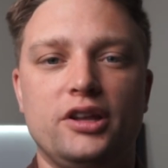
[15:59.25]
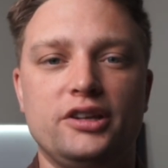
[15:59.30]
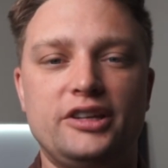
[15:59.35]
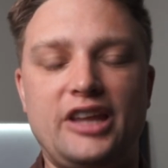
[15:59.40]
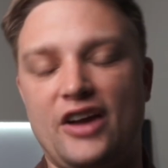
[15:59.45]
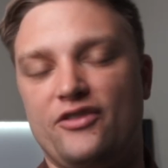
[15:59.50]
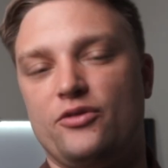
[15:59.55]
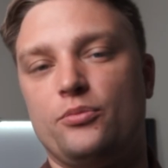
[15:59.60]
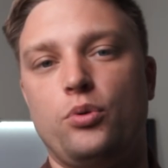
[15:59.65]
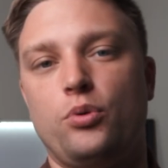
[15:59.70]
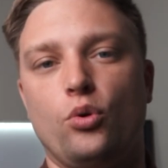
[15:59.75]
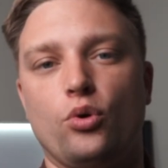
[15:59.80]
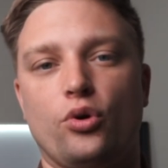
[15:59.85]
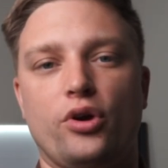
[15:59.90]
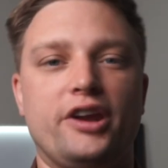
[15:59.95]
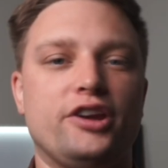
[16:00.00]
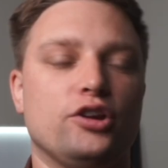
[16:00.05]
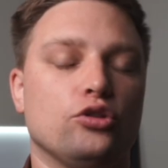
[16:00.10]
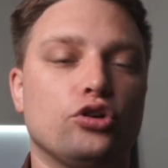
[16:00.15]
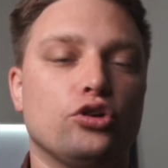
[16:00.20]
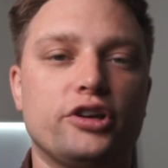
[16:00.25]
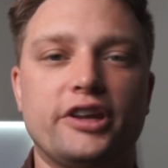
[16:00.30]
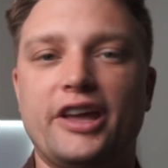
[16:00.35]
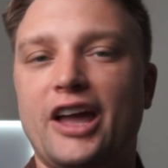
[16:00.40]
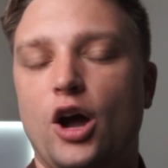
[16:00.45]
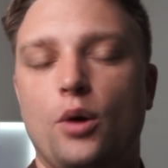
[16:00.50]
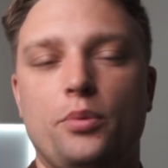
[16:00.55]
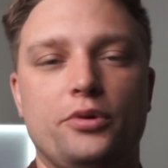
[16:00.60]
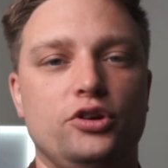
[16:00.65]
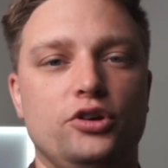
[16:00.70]
Davenport and you're looking to get
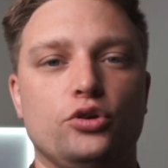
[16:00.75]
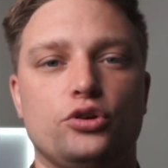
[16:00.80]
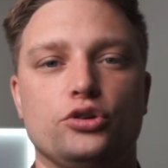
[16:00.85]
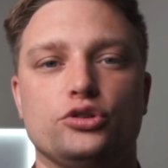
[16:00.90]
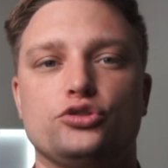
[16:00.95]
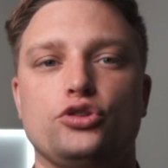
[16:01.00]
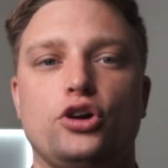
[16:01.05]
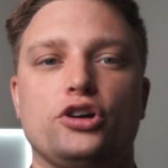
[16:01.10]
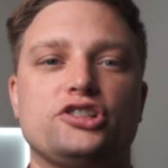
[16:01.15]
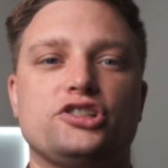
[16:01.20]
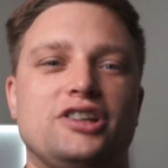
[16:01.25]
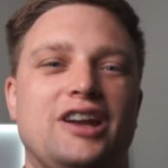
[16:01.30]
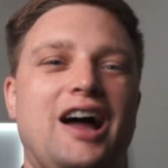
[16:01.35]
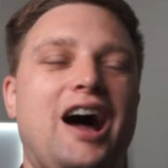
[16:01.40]
help in new construction,